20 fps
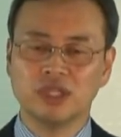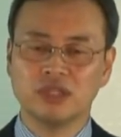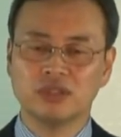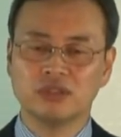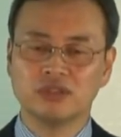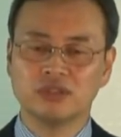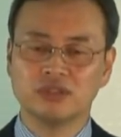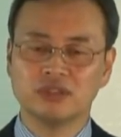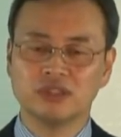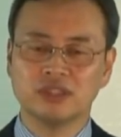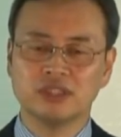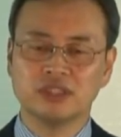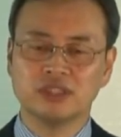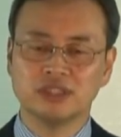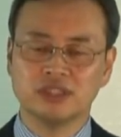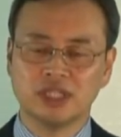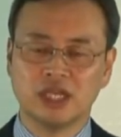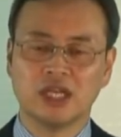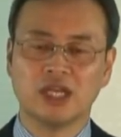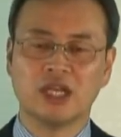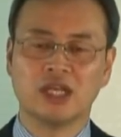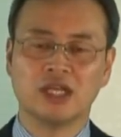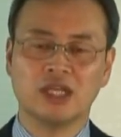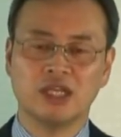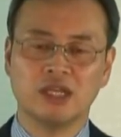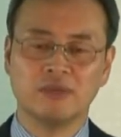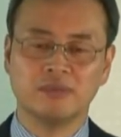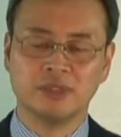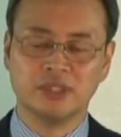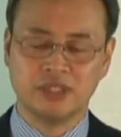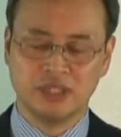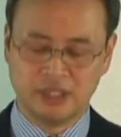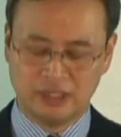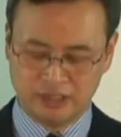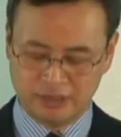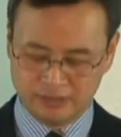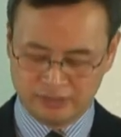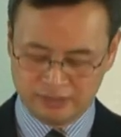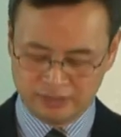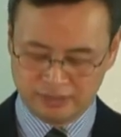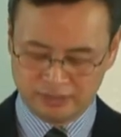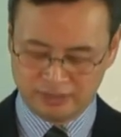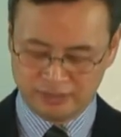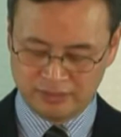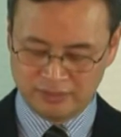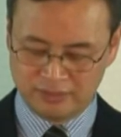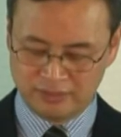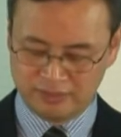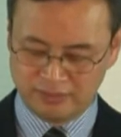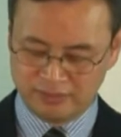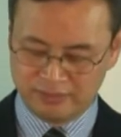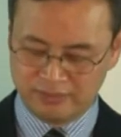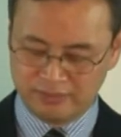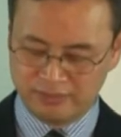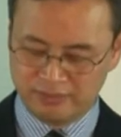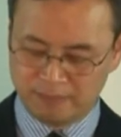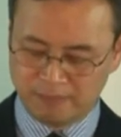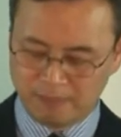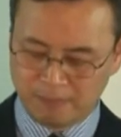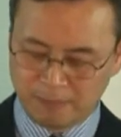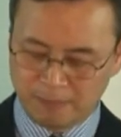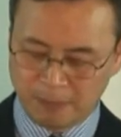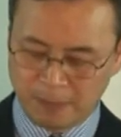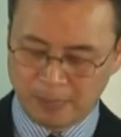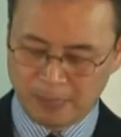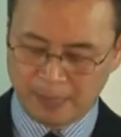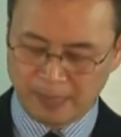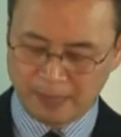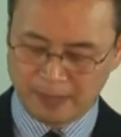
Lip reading: these heretical ideas,